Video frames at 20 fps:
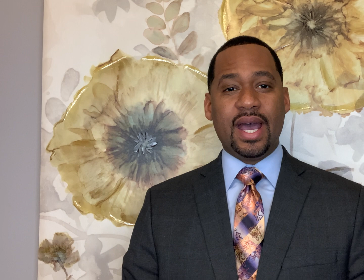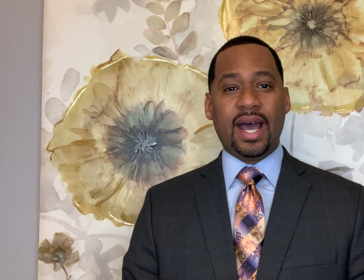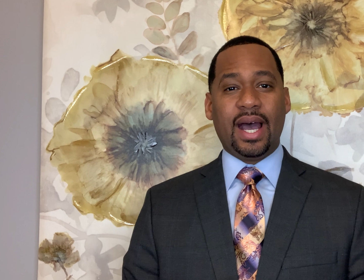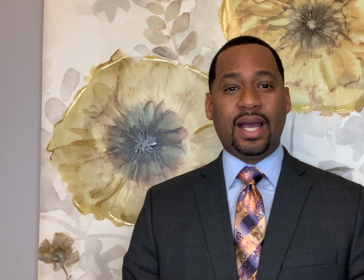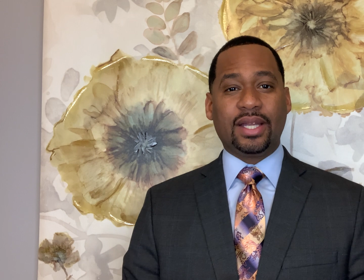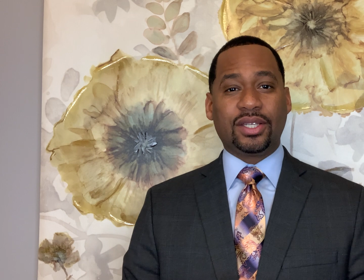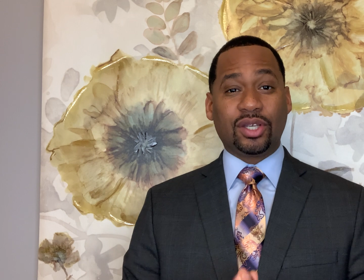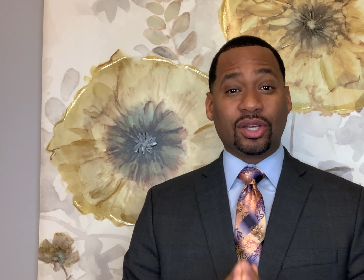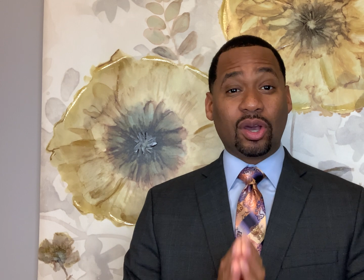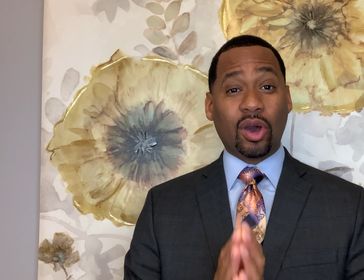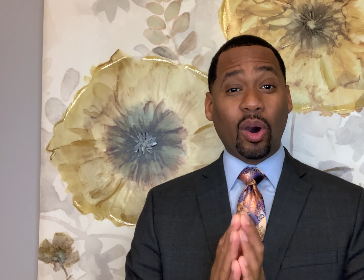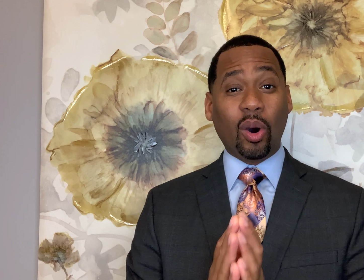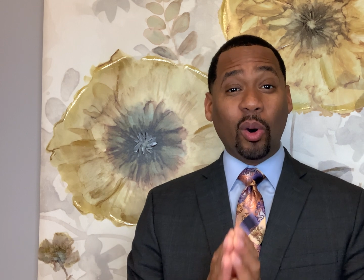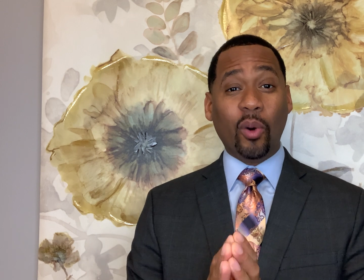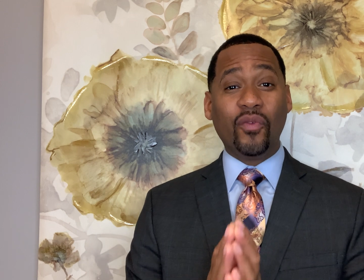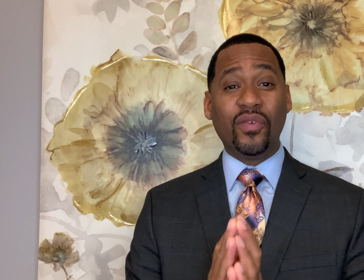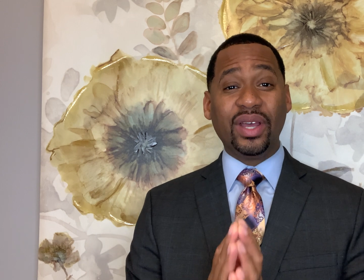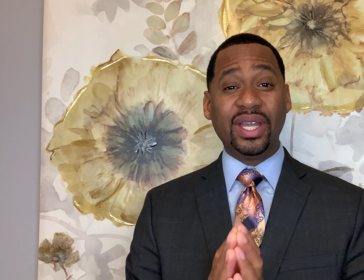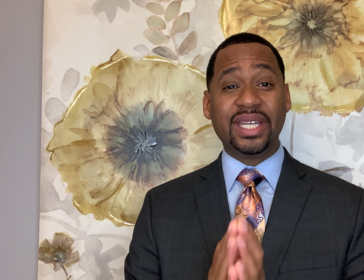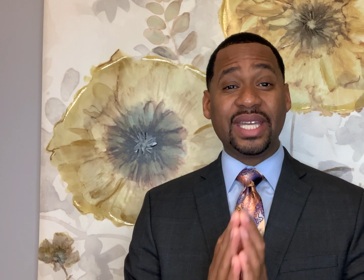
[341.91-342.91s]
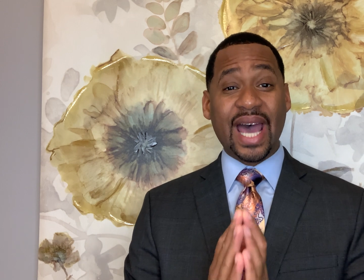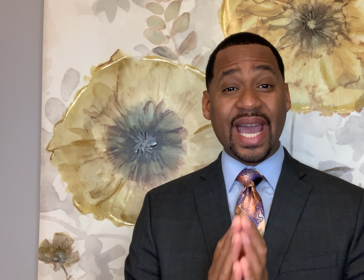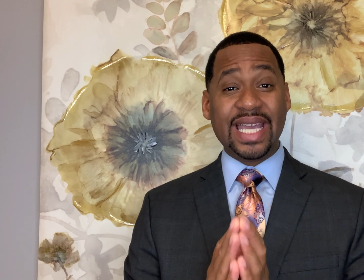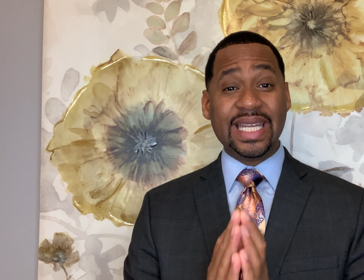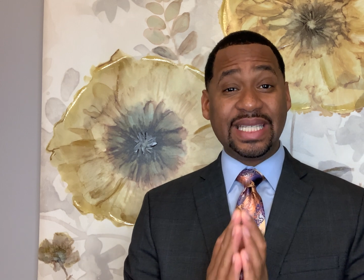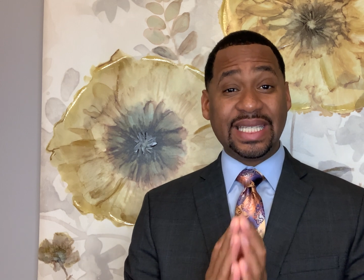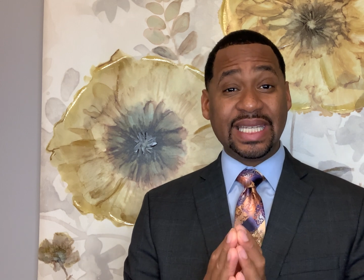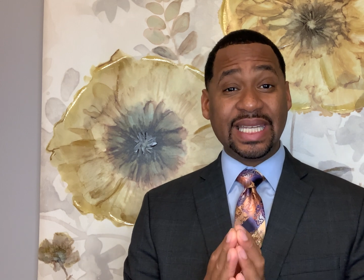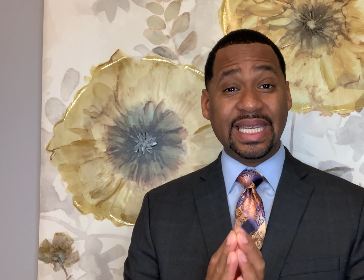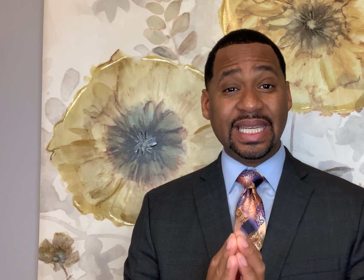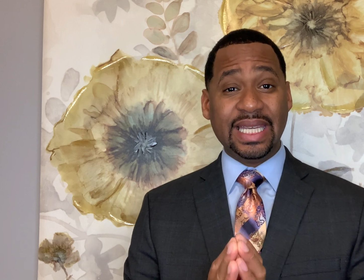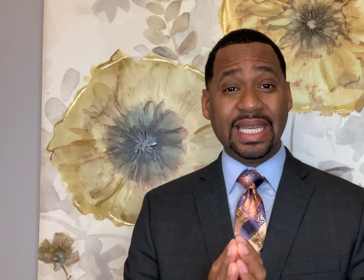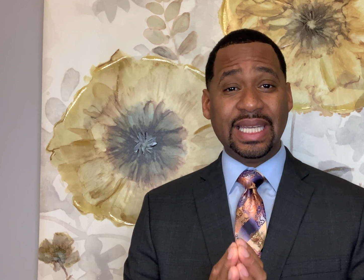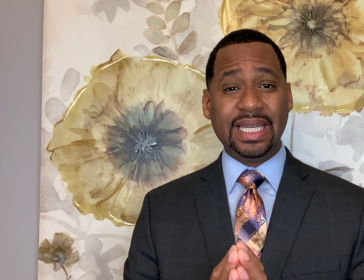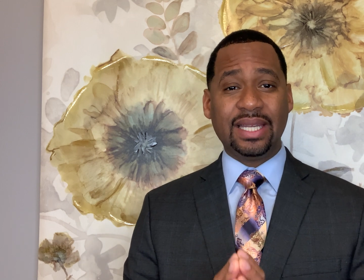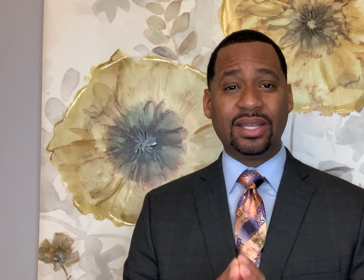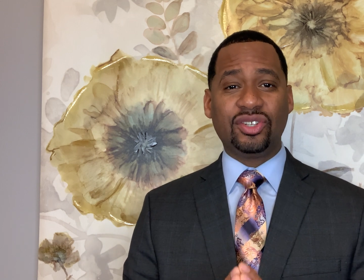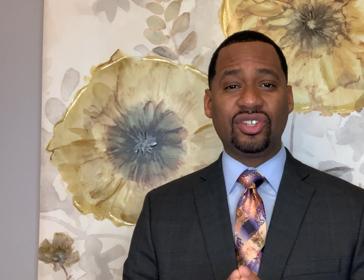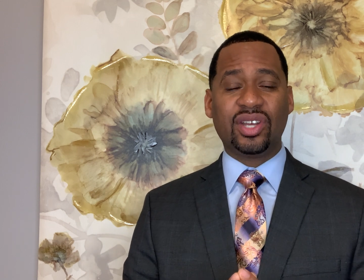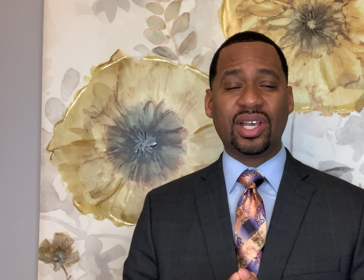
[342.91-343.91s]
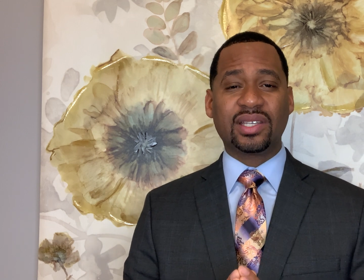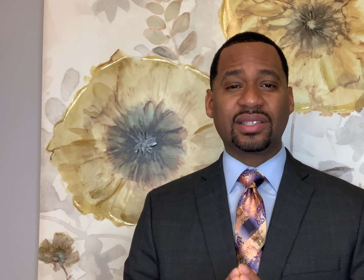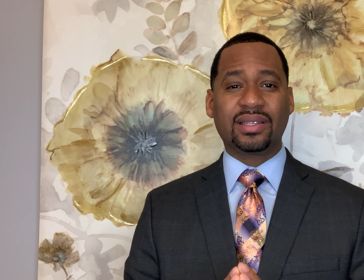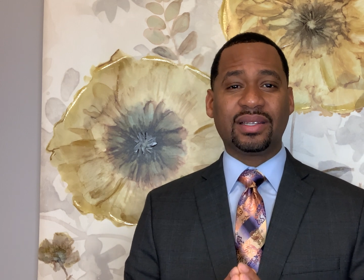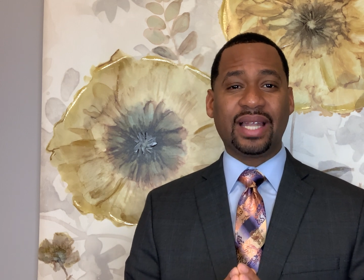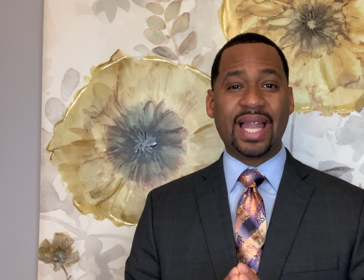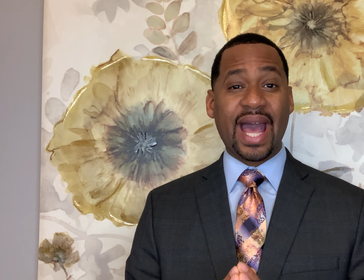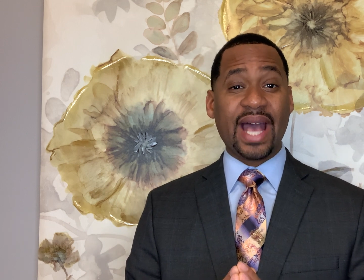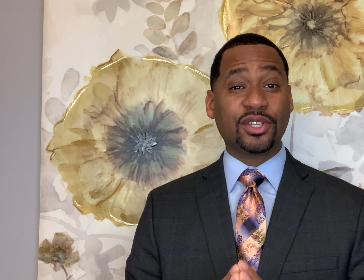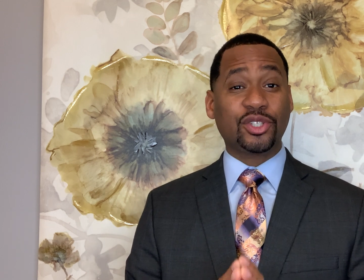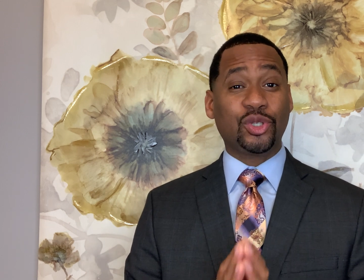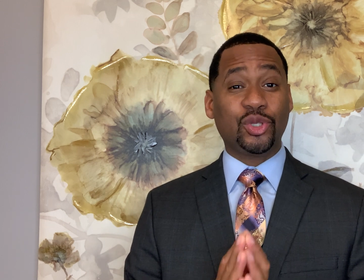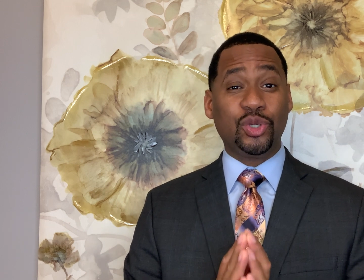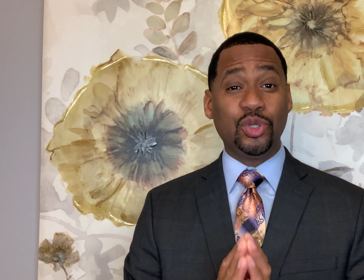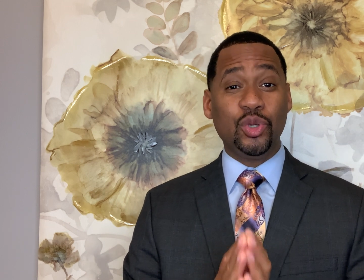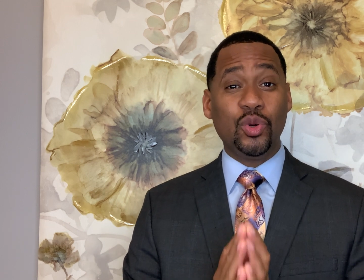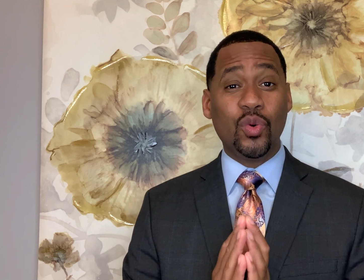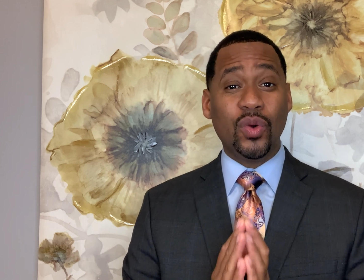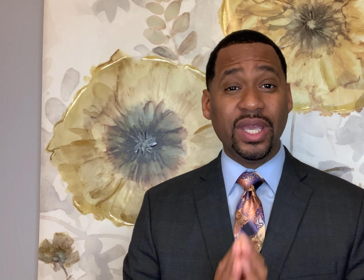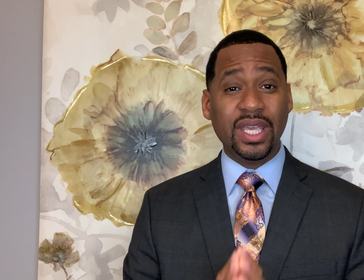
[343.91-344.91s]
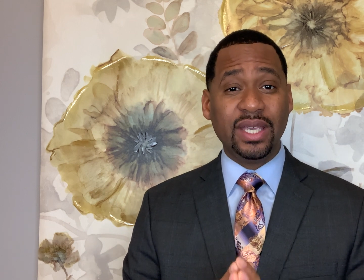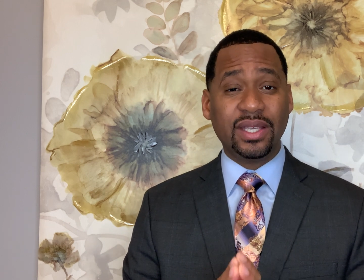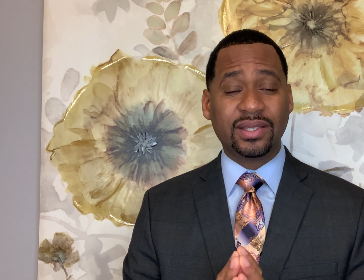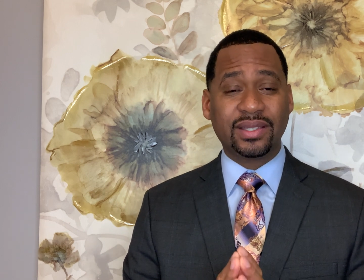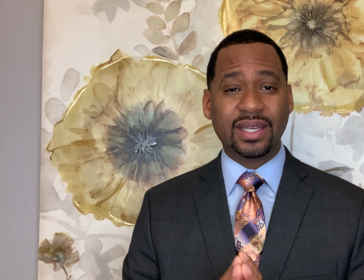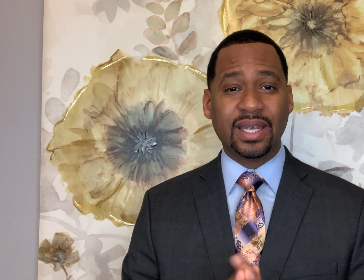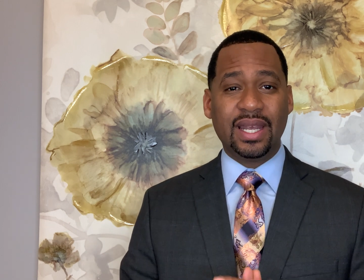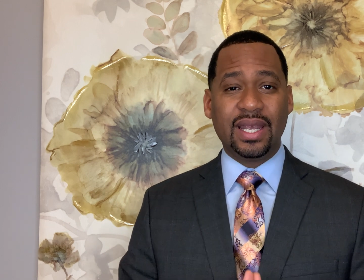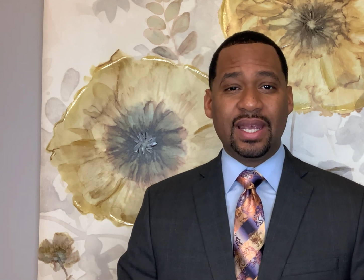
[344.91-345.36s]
uh, to COVID-19 just the last two weeks.